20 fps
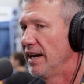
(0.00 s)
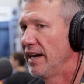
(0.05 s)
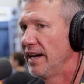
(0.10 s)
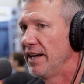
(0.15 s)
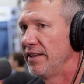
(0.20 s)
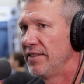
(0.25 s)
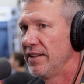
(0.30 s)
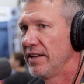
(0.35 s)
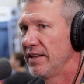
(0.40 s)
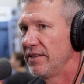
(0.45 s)

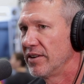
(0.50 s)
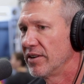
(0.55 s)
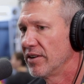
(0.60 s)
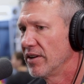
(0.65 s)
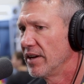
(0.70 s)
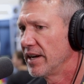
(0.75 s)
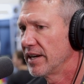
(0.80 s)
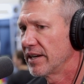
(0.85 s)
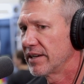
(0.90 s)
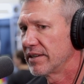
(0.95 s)
And then they're
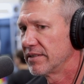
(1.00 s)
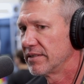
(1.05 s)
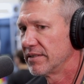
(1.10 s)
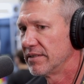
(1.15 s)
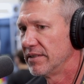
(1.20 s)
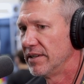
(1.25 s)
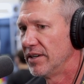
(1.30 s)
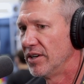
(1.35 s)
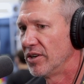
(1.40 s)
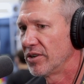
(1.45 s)
like,
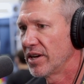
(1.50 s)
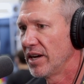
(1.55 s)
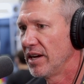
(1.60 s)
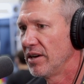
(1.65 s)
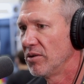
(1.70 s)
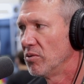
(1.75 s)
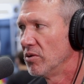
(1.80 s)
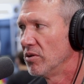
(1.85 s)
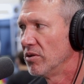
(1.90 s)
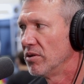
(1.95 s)

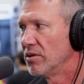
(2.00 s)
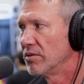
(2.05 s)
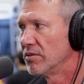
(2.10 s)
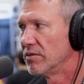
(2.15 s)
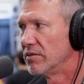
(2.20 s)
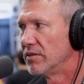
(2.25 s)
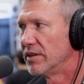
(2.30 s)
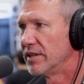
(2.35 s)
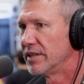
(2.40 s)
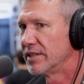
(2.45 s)
okay,
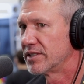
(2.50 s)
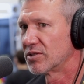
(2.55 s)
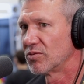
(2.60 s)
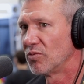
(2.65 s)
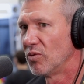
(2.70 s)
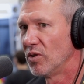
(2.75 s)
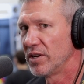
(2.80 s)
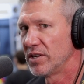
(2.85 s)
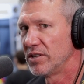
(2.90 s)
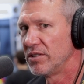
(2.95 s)
well, it's
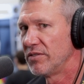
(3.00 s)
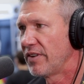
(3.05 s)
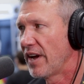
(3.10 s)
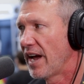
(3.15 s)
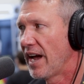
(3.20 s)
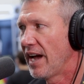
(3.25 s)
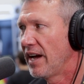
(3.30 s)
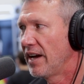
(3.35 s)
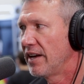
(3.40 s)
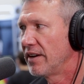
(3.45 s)
what you've
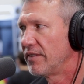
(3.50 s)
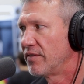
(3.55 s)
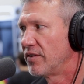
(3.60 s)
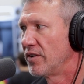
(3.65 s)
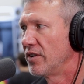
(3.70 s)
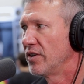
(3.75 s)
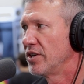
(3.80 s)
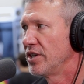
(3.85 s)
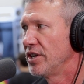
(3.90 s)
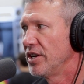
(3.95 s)
had
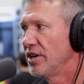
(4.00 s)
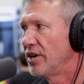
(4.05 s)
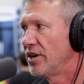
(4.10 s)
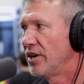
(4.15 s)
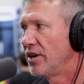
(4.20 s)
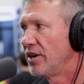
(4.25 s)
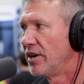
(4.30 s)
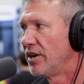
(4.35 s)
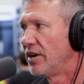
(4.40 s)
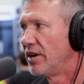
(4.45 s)
for a
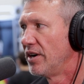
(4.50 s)
year.